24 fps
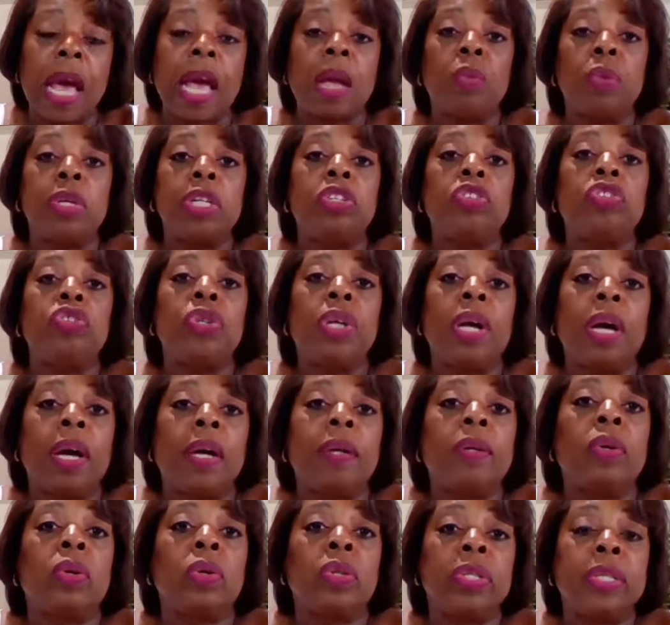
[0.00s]
I wanted you to
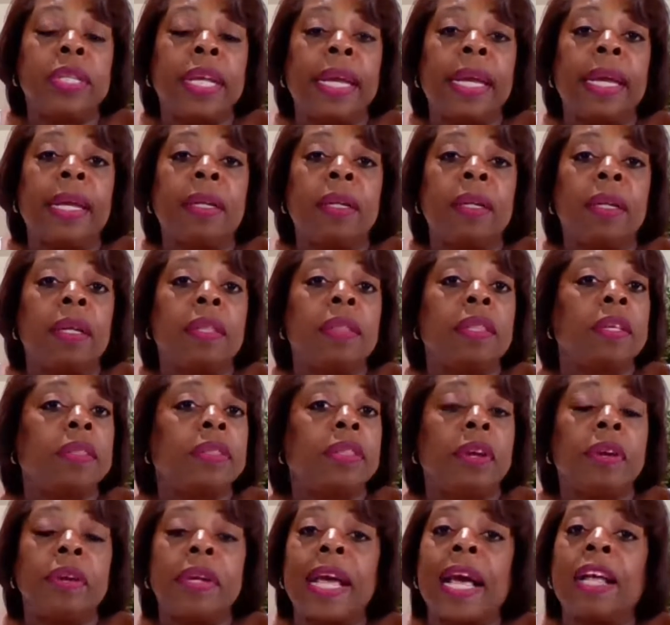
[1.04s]
understand that
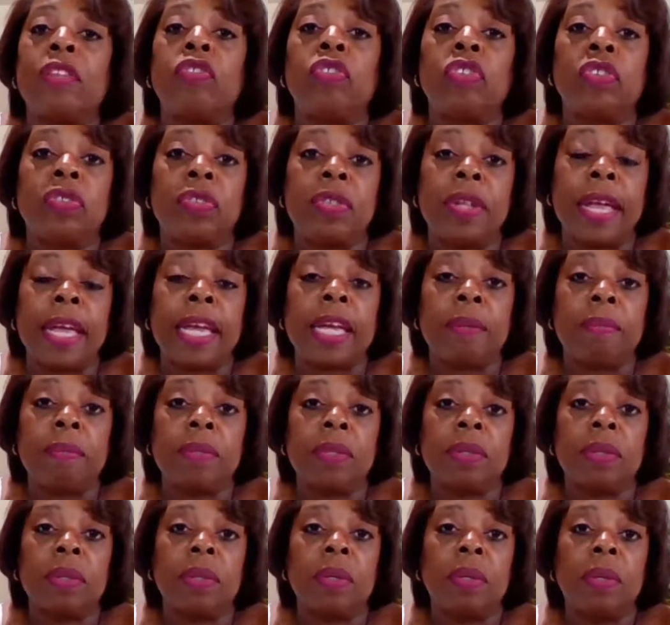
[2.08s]
they're not just
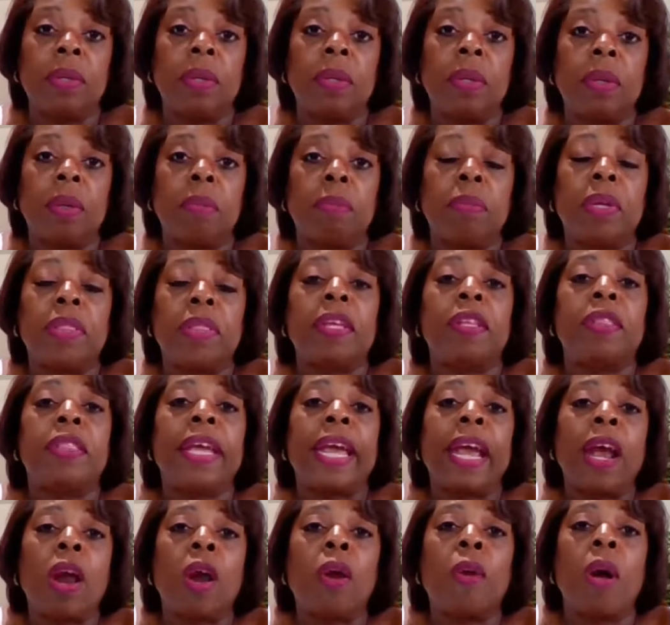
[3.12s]
names, but that
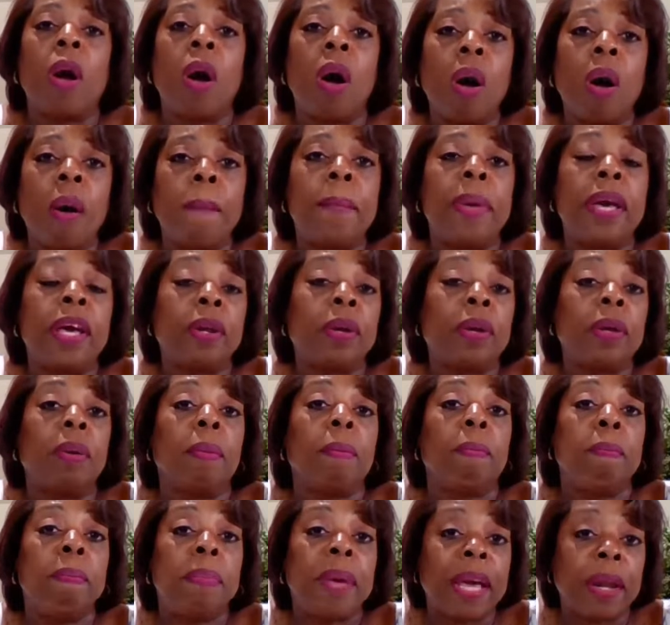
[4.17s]
they are all
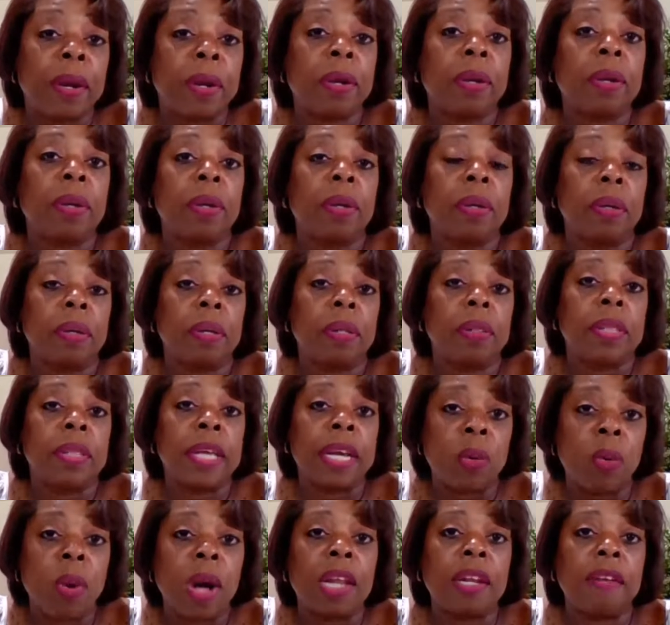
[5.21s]
better
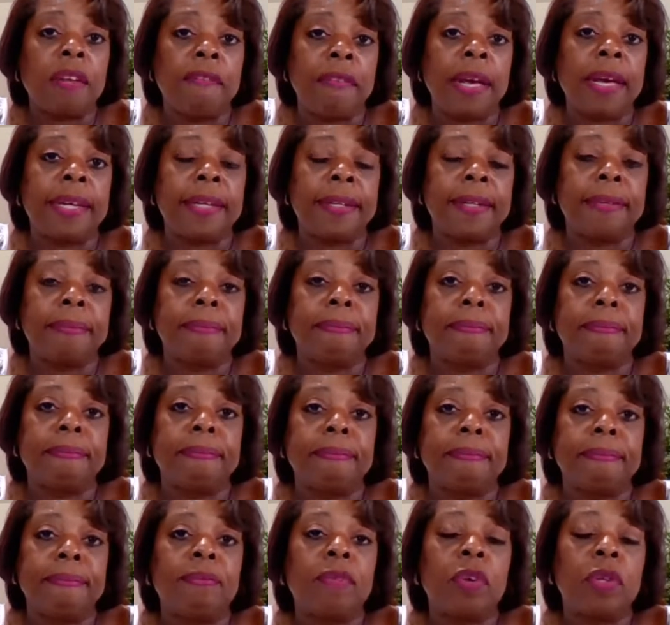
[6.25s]
than qualified
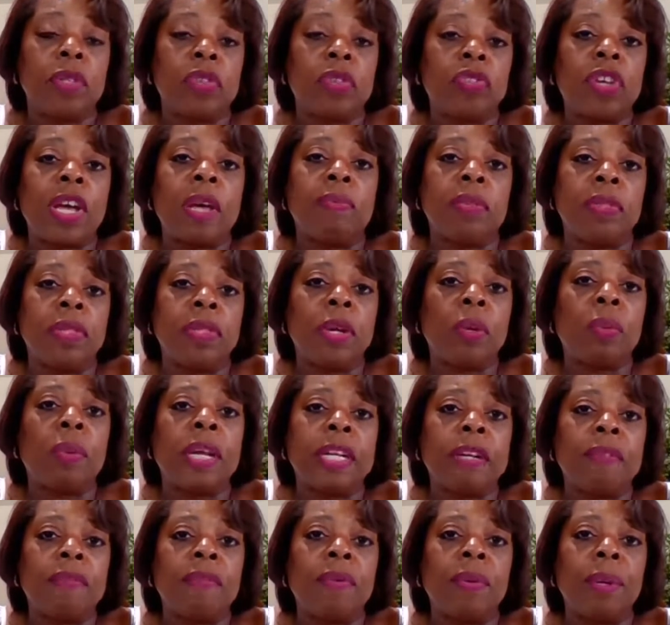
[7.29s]
for the jobs that they're
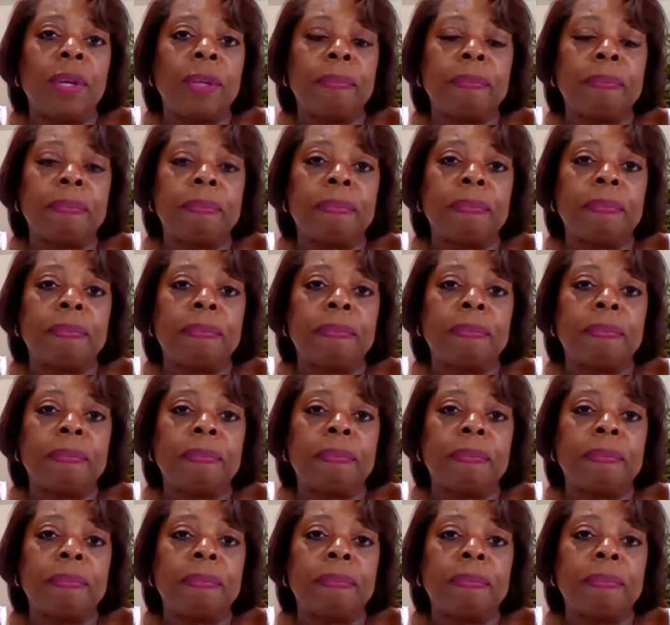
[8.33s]
running for.